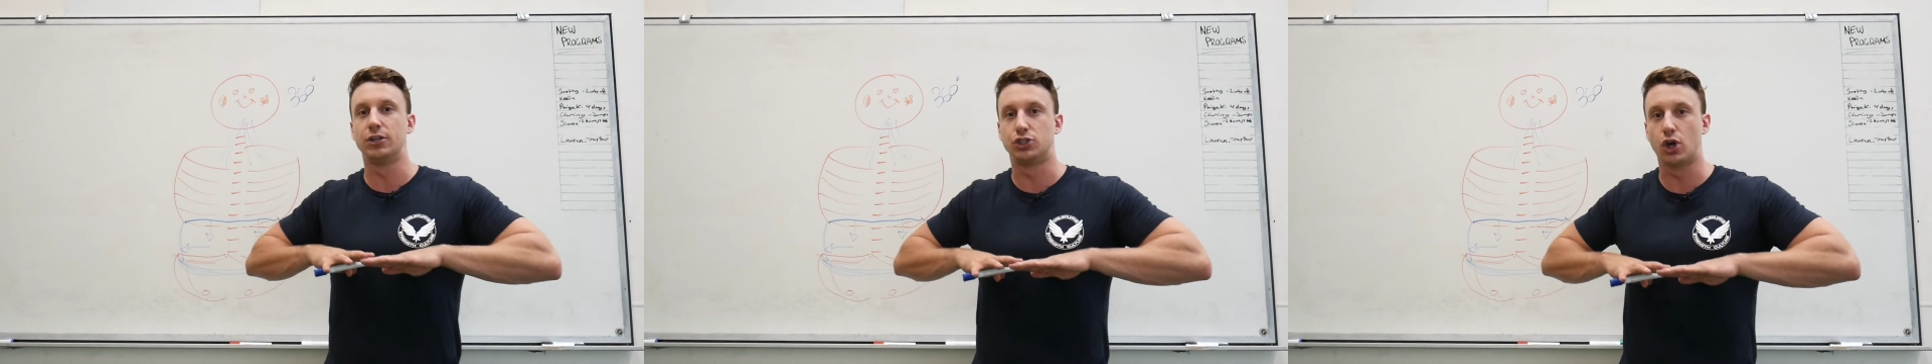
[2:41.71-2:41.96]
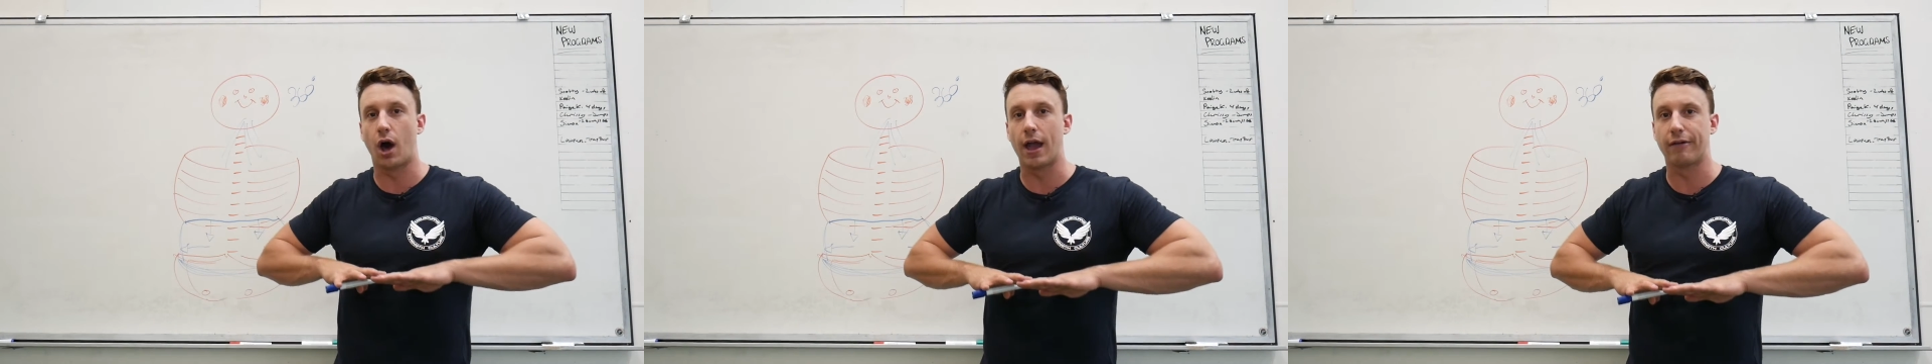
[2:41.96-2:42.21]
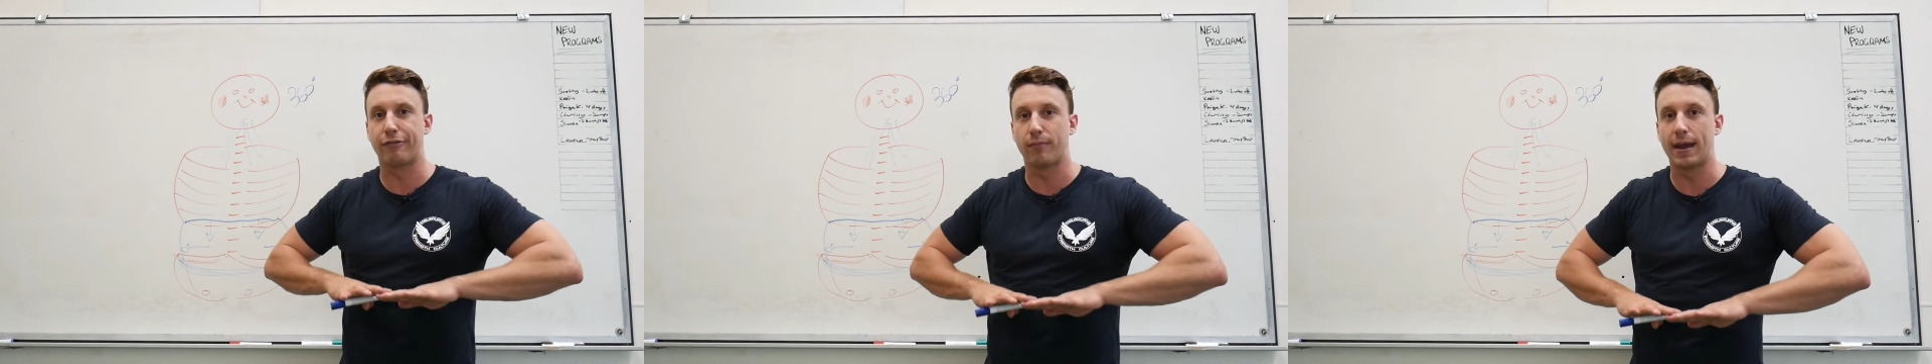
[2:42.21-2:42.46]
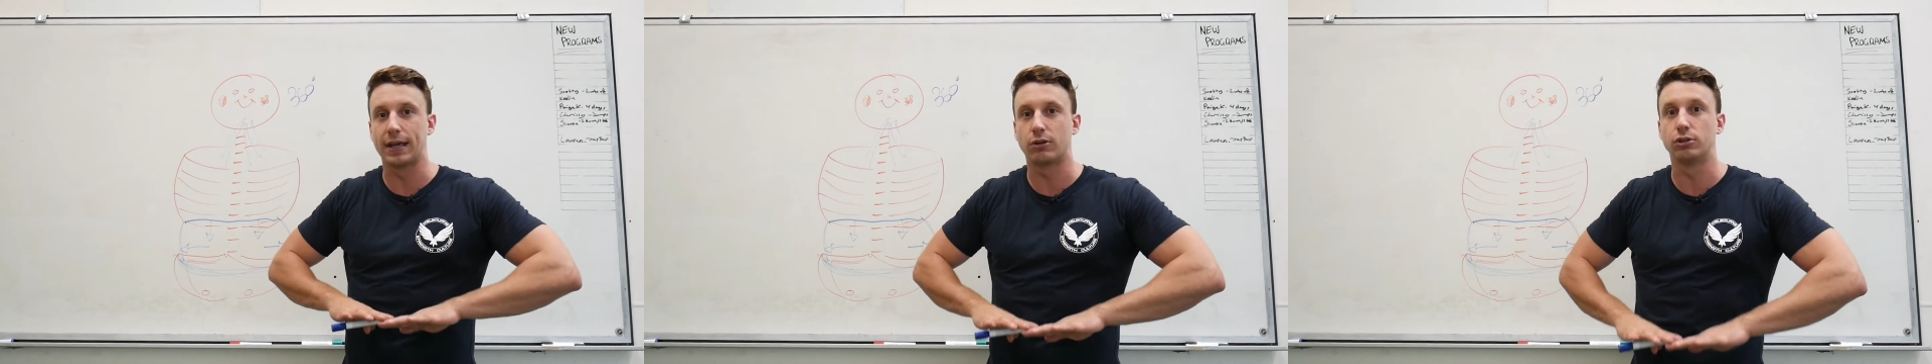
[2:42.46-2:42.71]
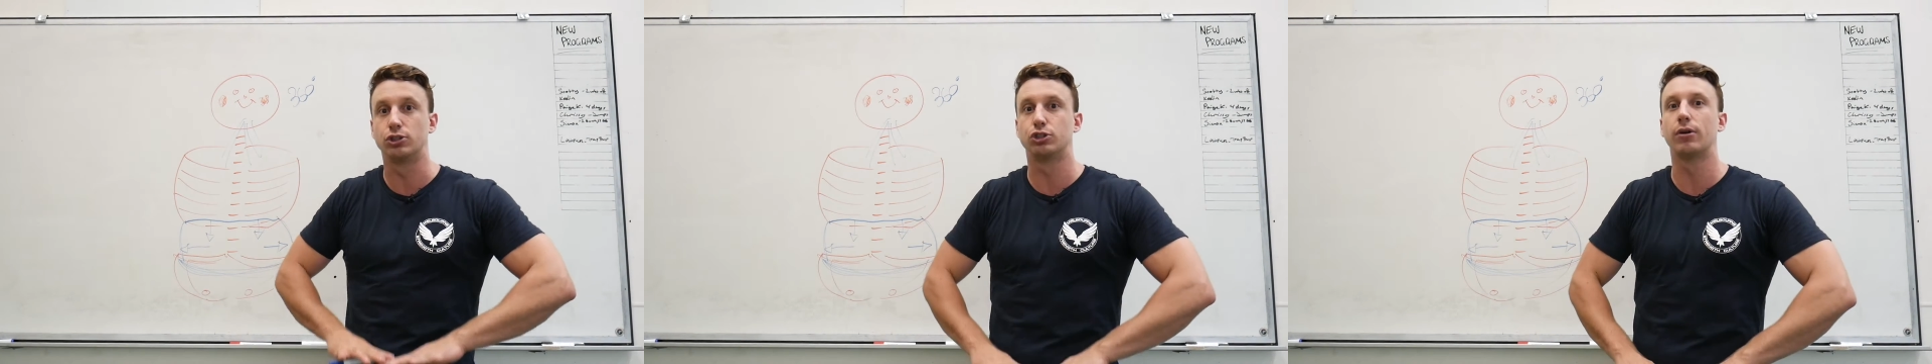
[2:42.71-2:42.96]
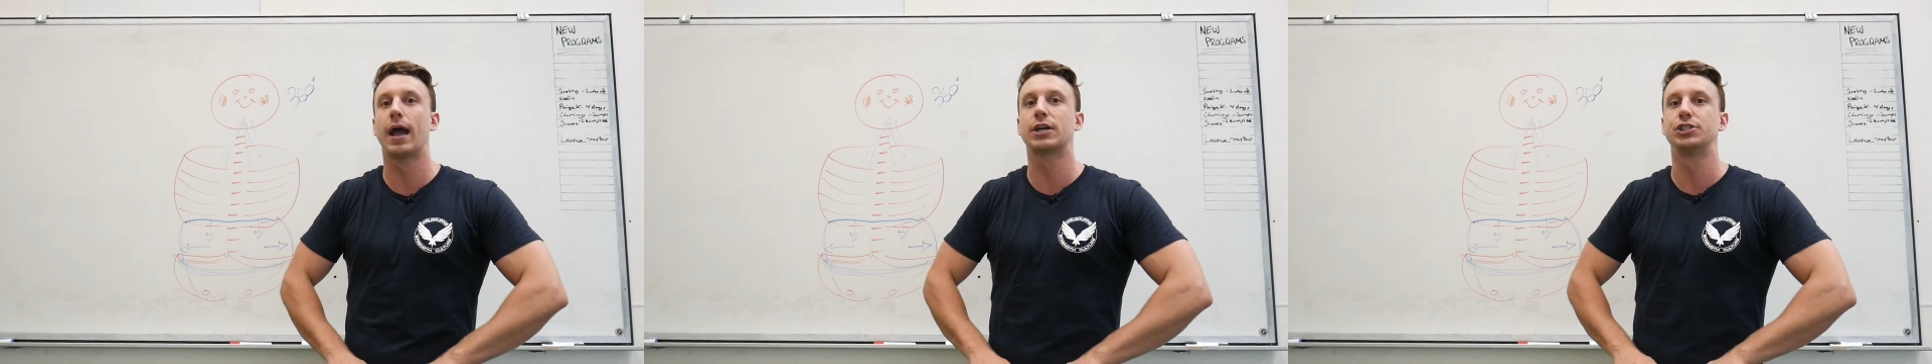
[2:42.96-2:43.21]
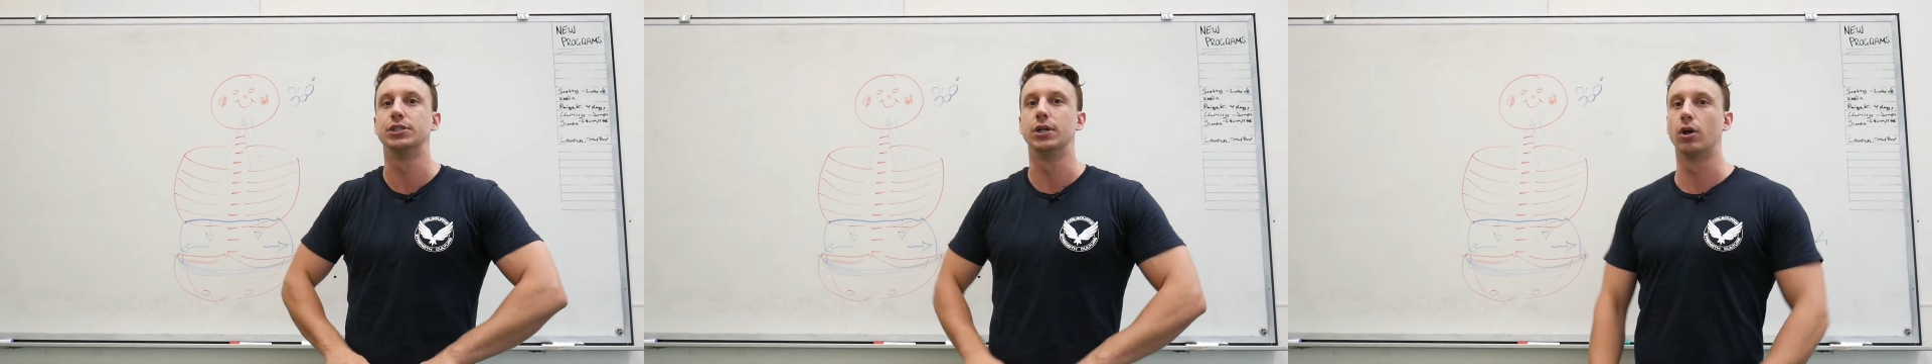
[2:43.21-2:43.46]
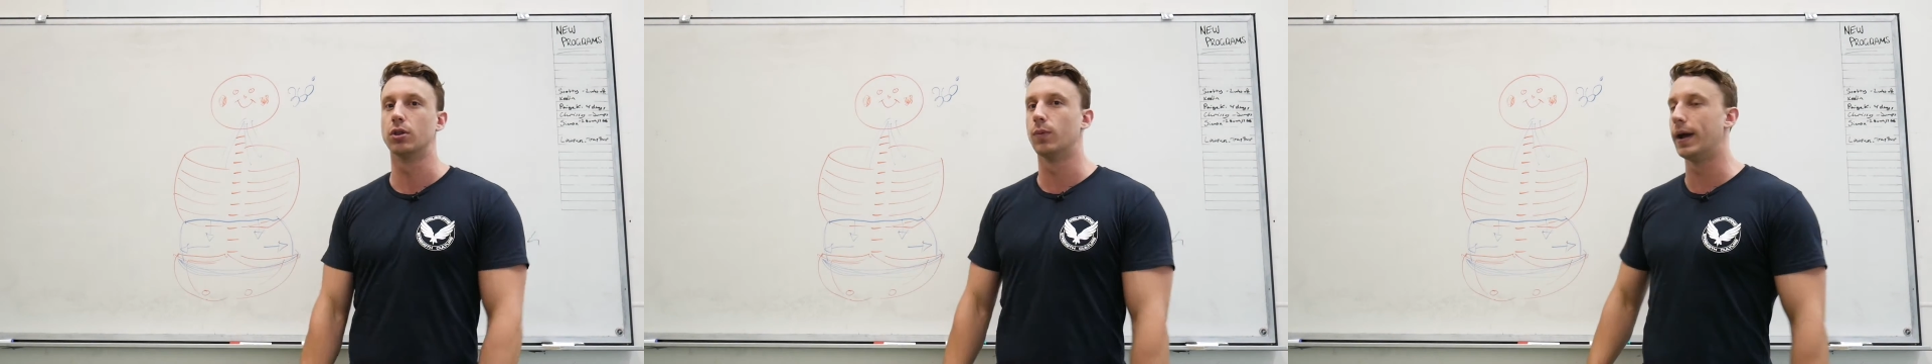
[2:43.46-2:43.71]
diaphragmatic contraction
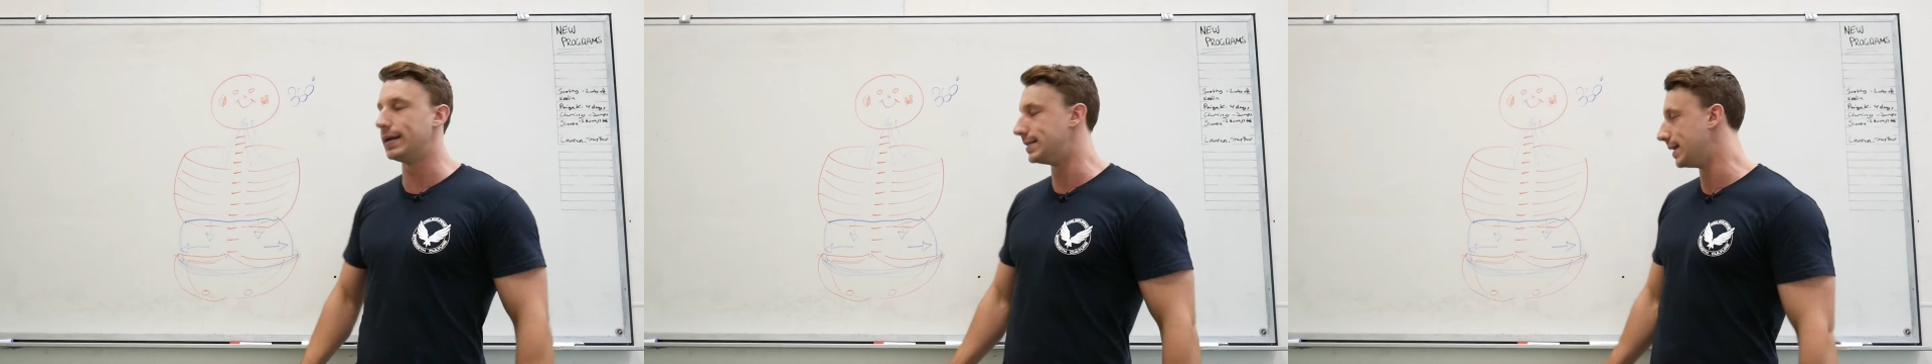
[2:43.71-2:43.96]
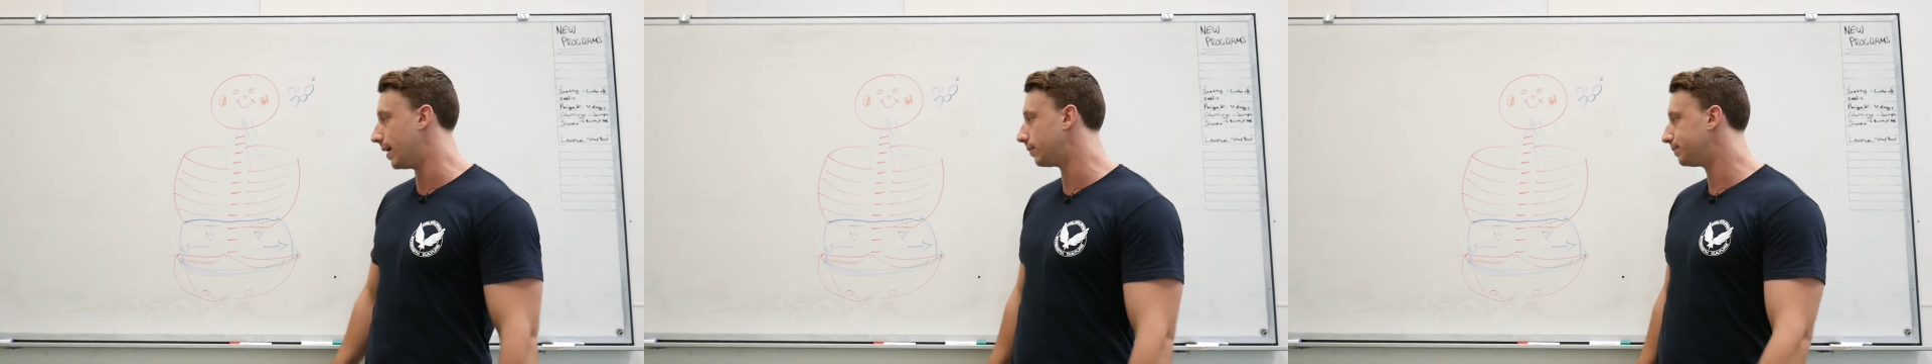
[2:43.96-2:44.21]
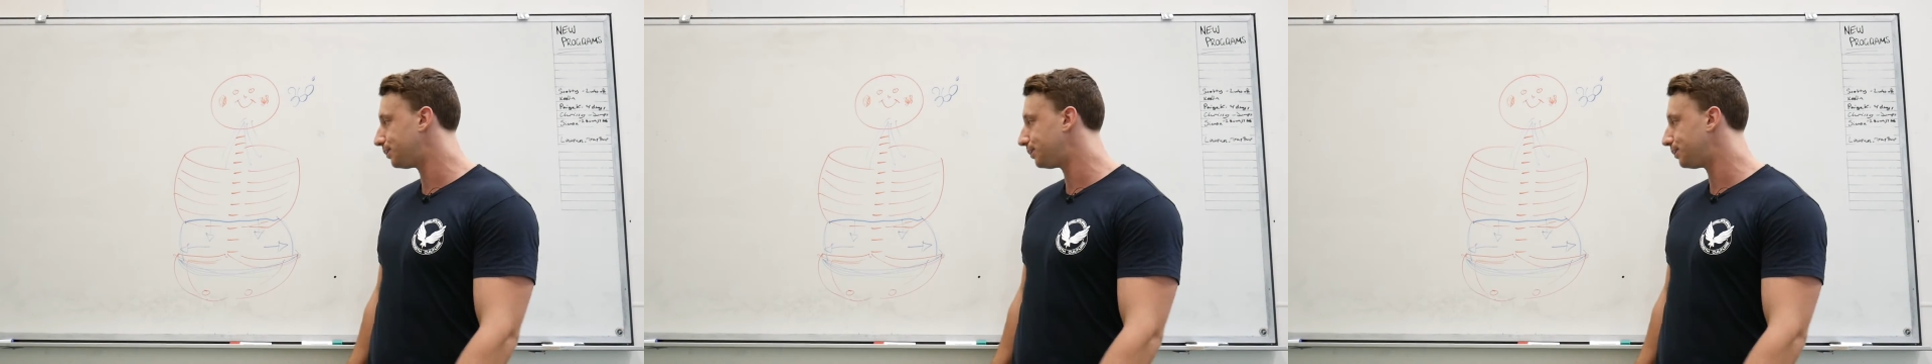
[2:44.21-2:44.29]
on the way down.